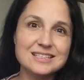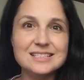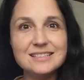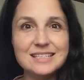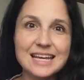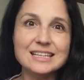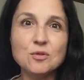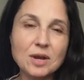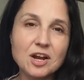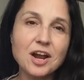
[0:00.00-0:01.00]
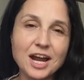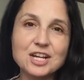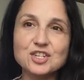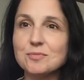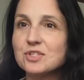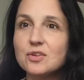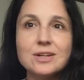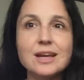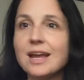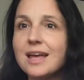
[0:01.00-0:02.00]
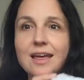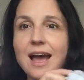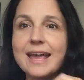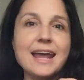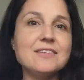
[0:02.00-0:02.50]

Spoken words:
daily wear kind of jumpsuit. I can't